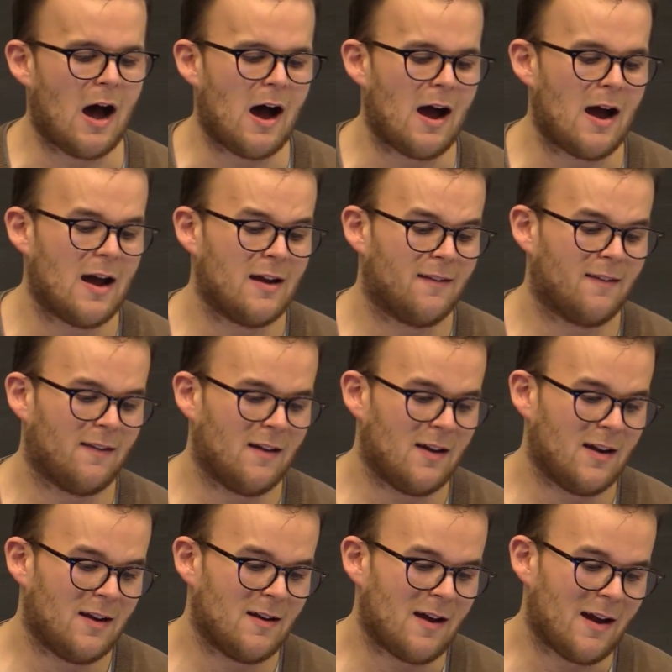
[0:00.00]

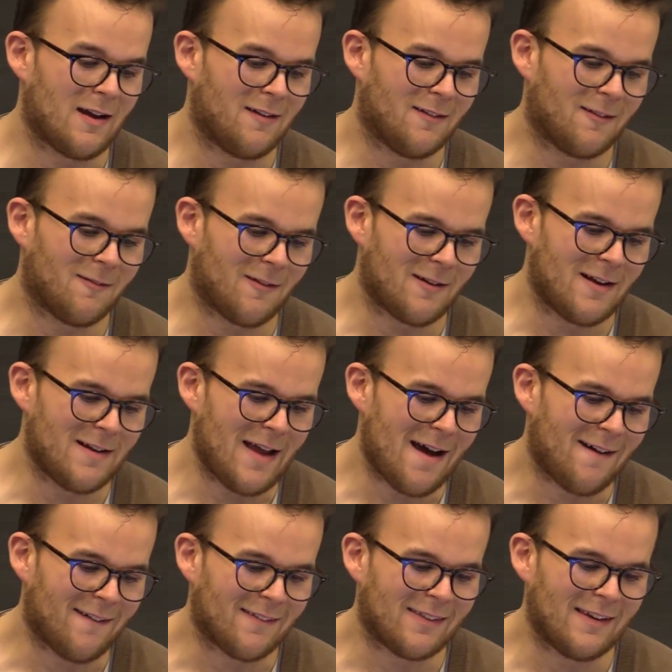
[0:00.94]
I use the word
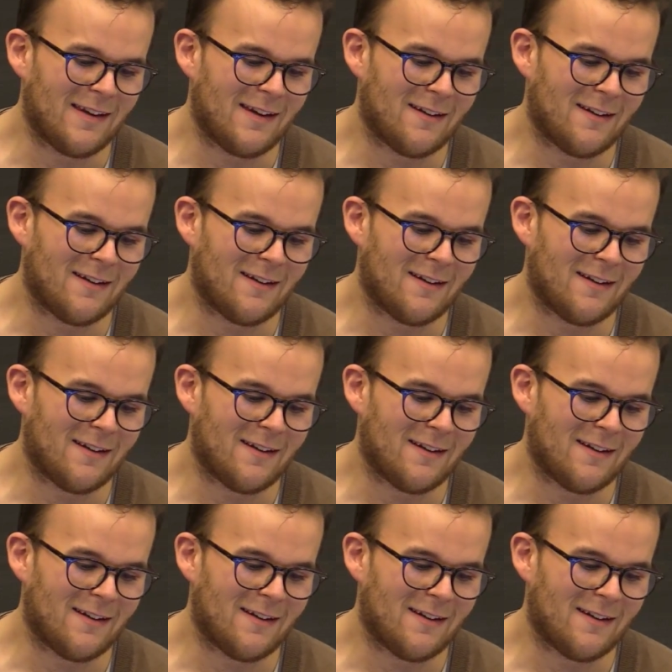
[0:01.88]
unhealthy